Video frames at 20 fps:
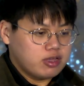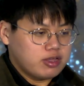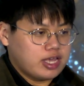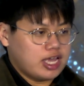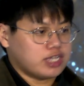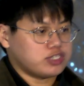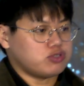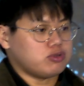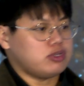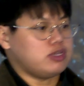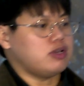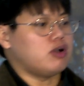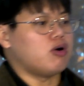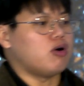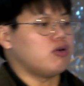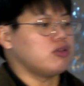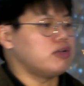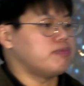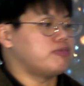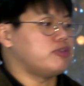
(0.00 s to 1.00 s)
Actually,
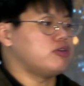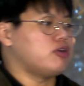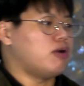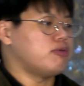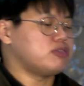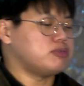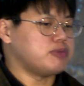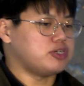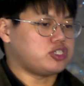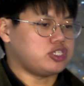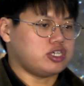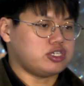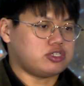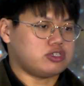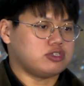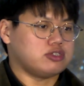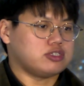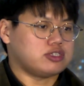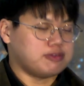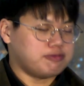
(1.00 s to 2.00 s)
all of the
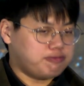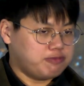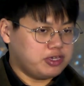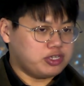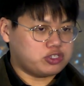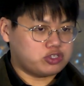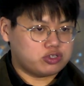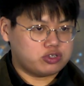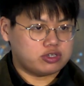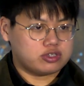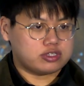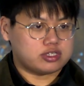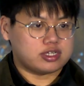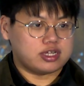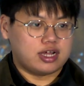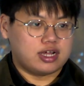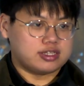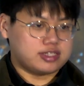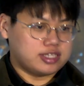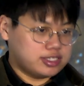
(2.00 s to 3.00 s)
optimizations and features
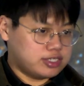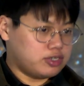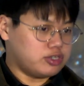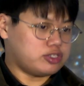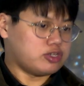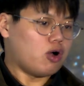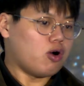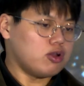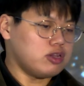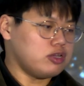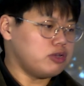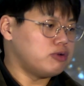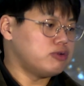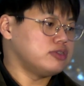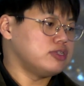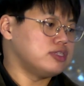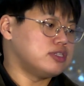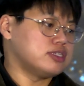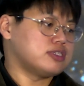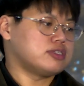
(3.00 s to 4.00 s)
discussed early on
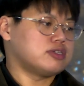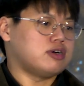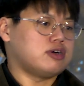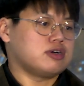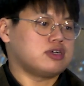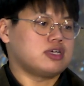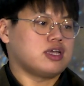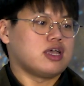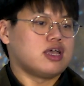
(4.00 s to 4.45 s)
in this talk,